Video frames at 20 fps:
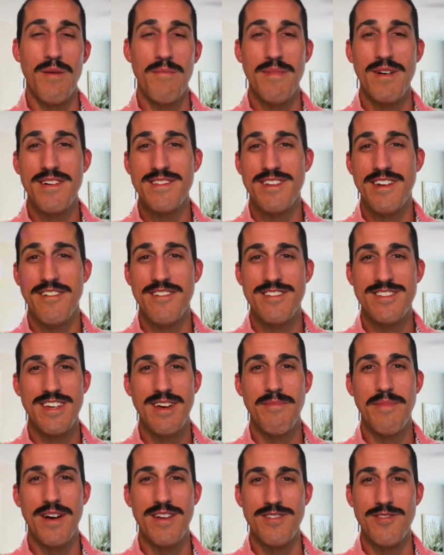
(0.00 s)
military
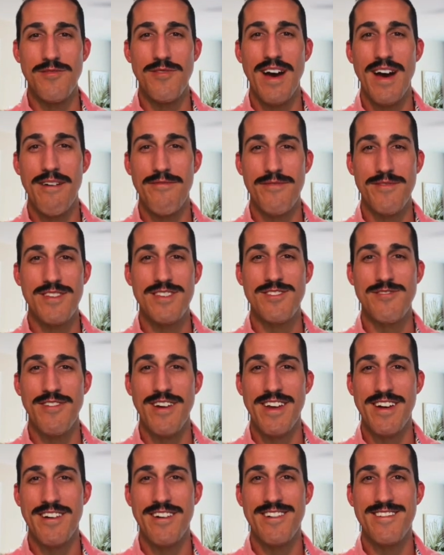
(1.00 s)
tip I do have for these
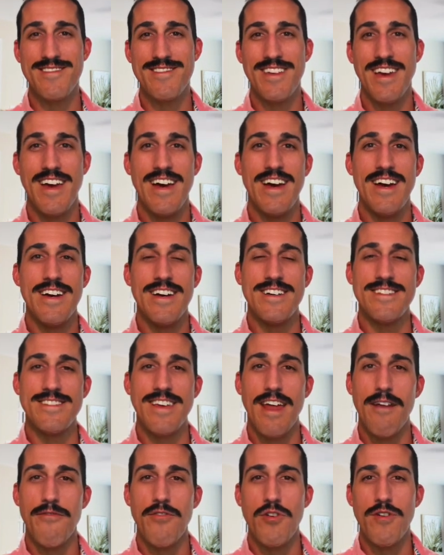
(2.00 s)
credit cards is that
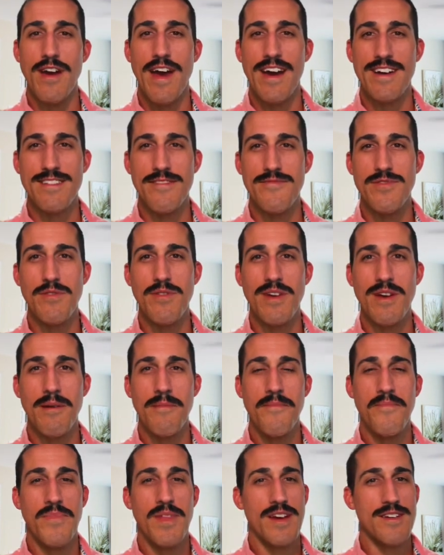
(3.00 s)
if you're active duty,
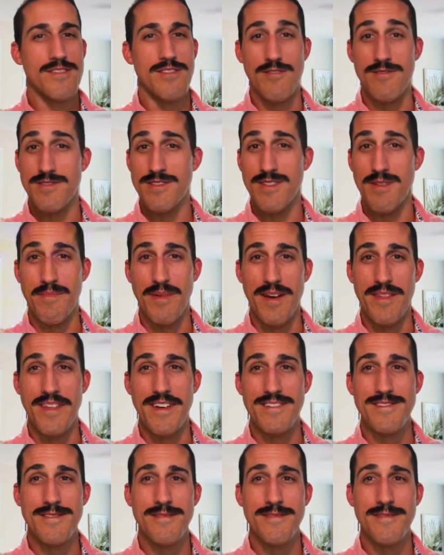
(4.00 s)
don't sleep on this.